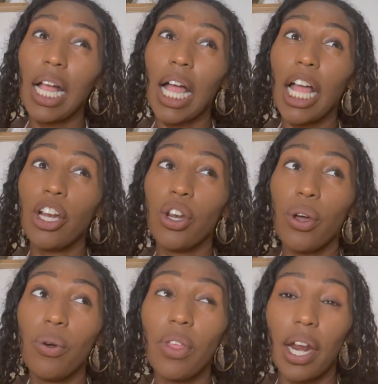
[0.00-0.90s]
I
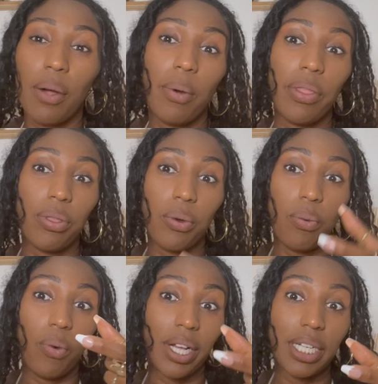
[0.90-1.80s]
know that I went through
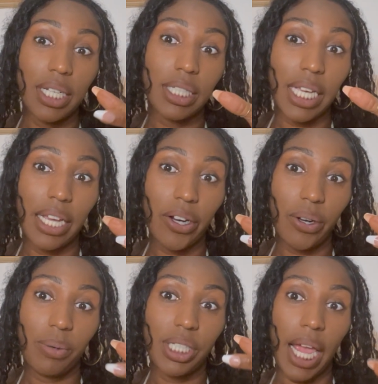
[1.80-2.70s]
one container,
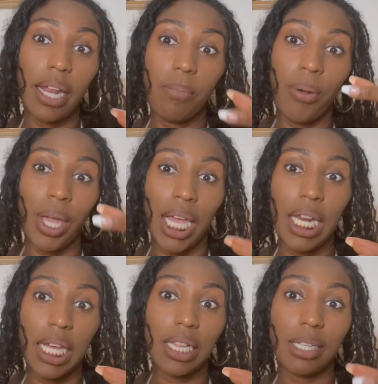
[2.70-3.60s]
which had about
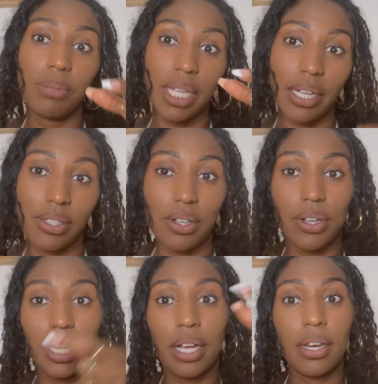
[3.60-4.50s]
80 clips, and I
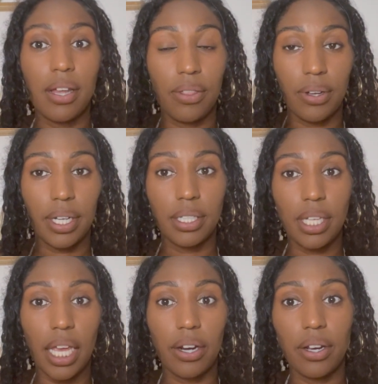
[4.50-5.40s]
started another
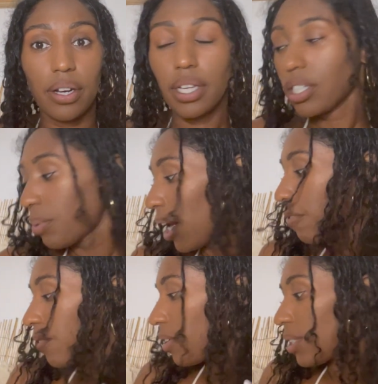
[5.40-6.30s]
container. Because when I
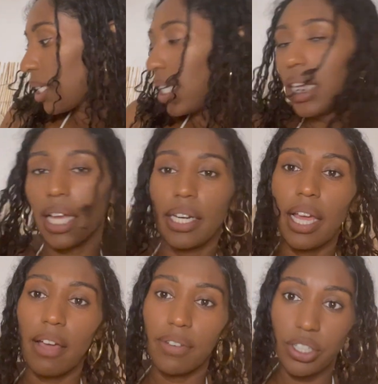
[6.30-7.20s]
first did it, I didn't
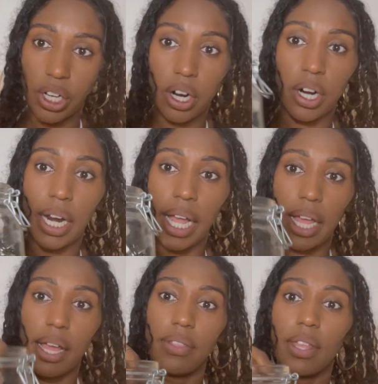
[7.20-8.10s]
have a jar. I
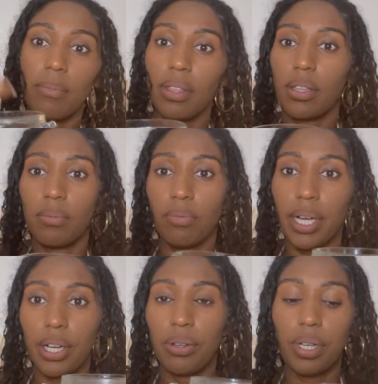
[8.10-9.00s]
had them in the
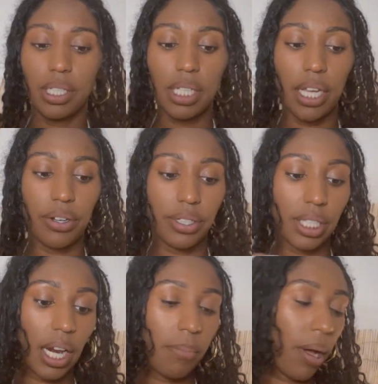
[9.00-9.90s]
brand new containers
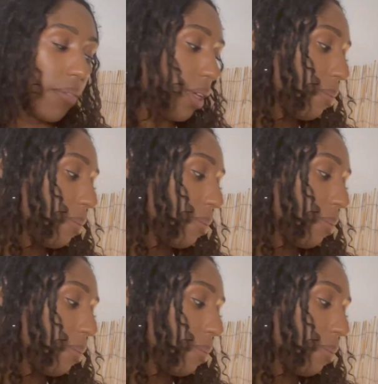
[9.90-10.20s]
that I bought them